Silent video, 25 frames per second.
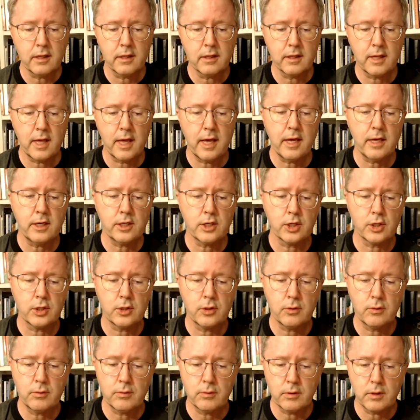that
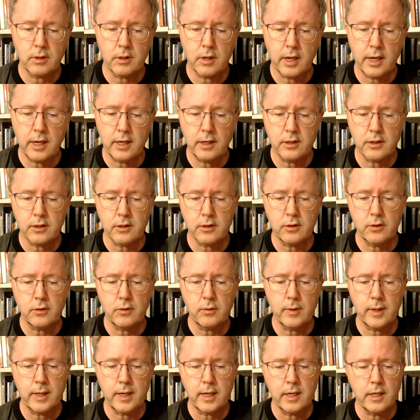you need to
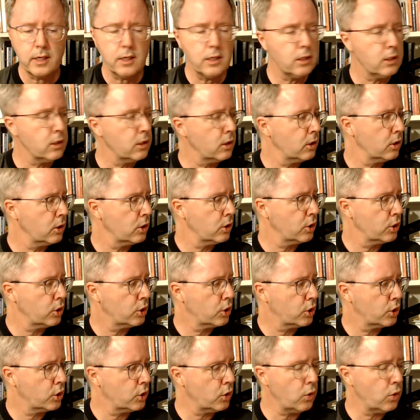
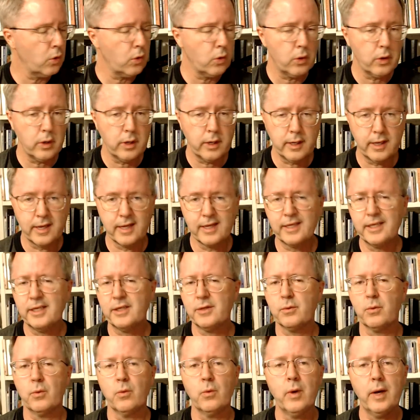enjoy. It's
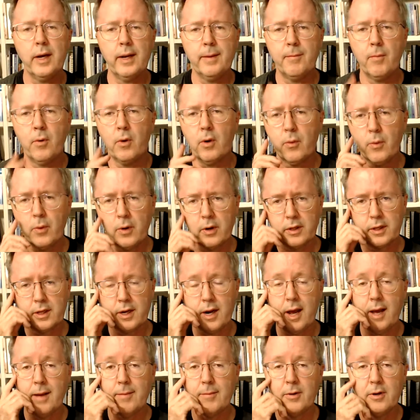just way more work than
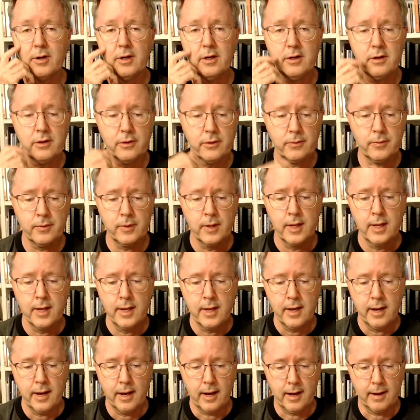I'm going to do.
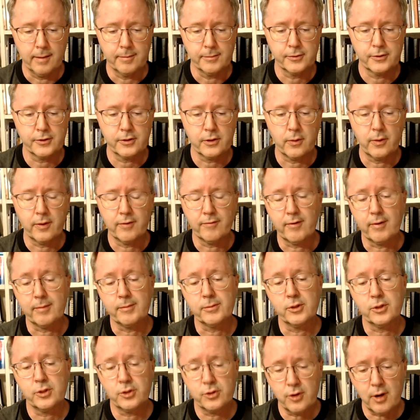So if I'm
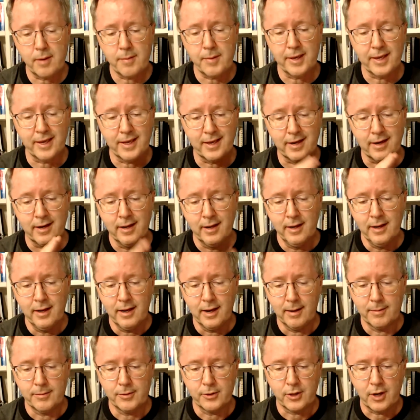strumming it,
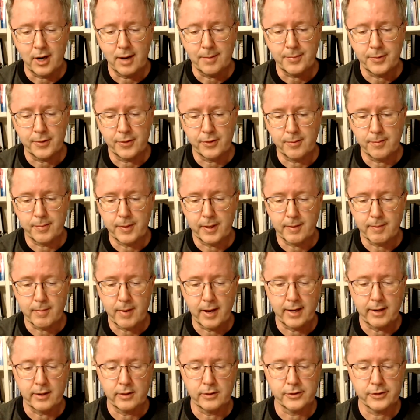I'm dropping the B
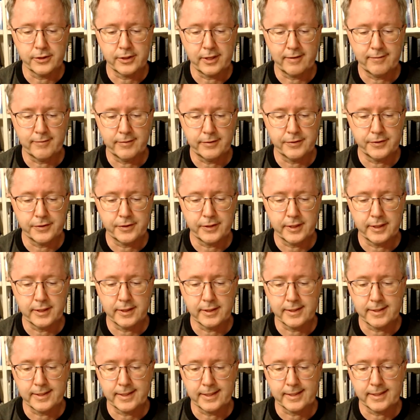minor seventh
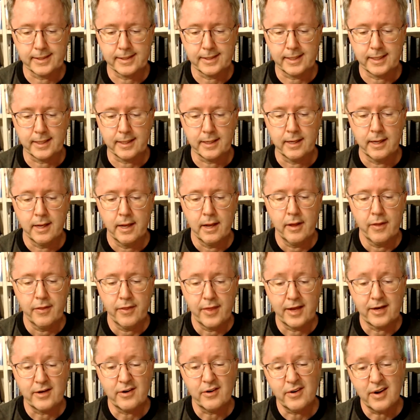in 16.
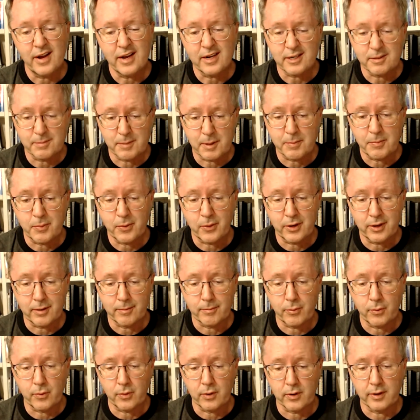They turn out to be pretty
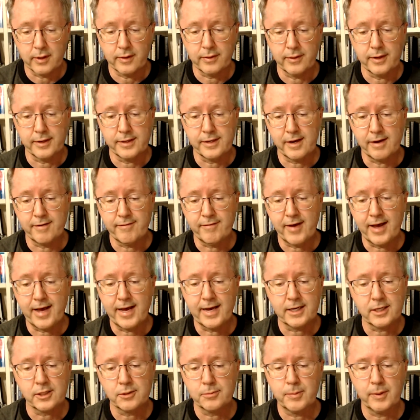important in the tough
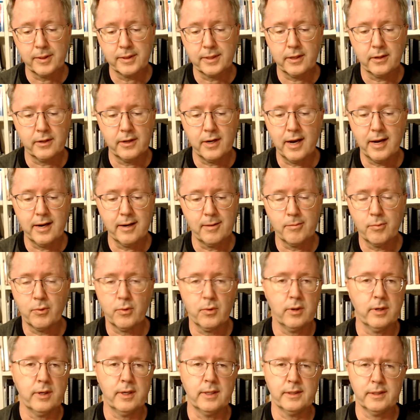acts, but they're not
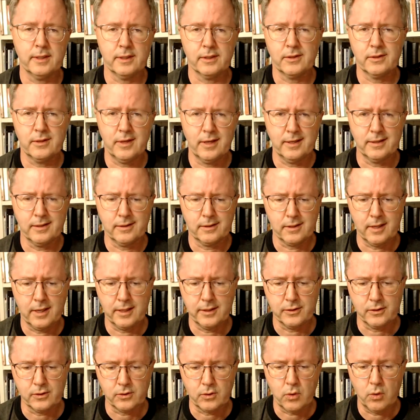important
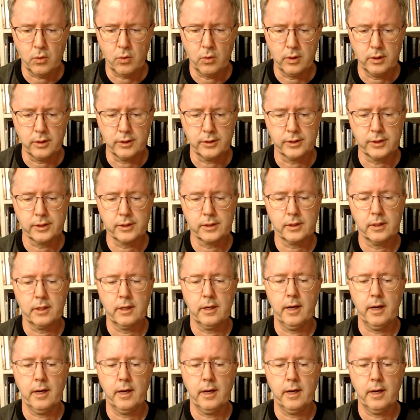as chords.